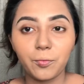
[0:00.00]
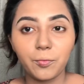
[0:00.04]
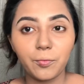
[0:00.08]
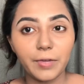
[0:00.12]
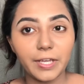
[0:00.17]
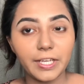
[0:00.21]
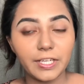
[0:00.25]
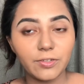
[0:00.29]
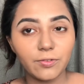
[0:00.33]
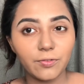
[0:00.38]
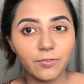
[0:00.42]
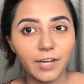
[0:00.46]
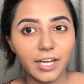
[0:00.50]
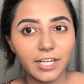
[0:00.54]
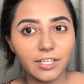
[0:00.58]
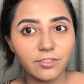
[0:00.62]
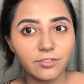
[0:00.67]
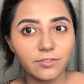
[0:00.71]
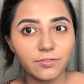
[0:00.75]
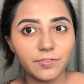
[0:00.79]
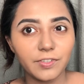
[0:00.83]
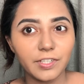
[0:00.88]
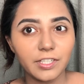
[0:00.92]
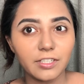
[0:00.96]
Wait, why
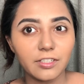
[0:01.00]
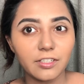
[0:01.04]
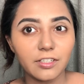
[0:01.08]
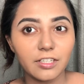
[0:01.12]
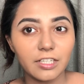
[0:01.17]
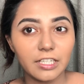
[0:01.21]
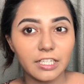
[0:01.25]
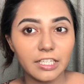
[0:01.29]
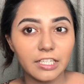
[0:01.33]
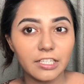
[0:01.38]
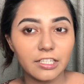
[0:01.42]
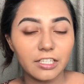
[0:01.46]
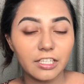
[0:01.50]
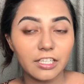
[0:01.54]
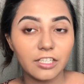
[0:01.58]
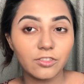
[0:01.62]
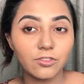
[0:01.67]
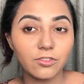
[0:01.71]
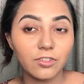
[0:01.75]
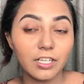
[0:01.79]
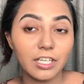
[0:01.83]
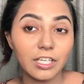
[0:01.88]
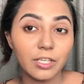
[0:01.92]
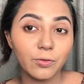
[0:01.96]
don't we turn it
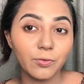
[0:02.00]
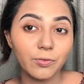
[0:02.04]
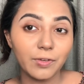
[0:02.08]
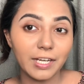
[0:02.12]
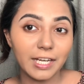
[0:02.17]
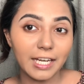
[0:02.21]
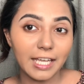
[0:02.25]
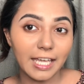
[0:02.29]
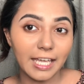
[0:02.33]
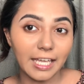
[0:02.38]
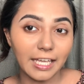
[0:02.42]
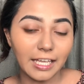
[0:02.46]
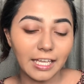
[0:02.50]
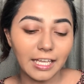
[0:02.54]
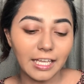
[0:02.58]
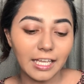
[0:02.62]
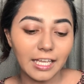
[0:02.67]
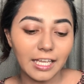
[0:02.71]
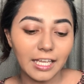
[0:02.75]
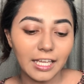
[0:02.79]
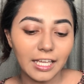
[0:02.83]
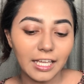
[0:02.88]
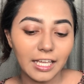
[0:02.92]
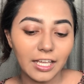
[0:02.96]
into a Q&A?
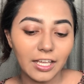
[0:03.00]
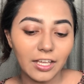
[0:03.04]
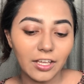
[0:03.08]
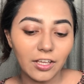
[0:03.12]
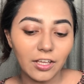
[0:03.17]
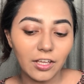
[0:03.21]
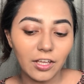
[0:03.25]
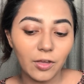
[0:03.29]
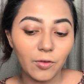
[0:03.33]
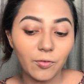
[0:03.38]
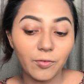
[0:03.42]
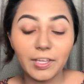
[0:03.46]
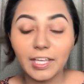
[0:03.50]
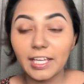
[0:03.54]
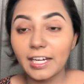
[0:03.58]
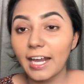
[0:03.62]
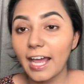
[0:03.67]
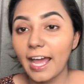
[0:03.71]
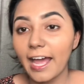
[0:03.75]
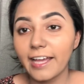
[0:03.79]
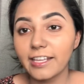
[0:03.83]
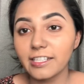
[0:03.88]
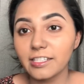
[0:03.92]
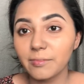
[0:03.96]
We can
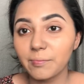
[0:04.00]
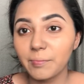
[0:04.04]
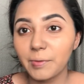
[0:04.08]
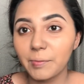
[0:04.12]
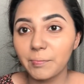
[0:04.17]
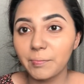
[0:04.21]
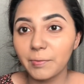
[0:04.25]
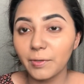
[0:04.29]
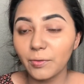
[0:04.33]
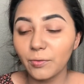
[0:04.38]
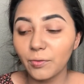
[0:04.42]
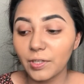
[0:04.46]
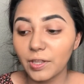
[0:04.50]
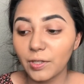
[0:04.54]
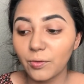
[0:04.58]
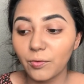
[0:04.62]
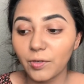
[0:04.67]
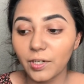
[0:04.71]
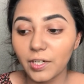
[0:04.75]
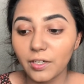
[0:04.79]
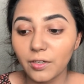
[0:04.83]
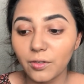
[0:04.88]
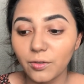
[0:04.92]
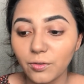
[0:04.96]
ask people what they
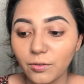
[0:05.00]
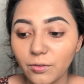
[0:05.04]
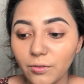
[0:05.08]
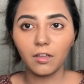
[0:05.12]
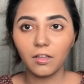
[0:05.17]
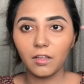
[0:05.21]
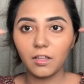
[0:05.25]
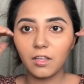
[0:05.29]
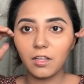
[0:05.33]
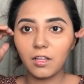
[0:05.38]
want to know.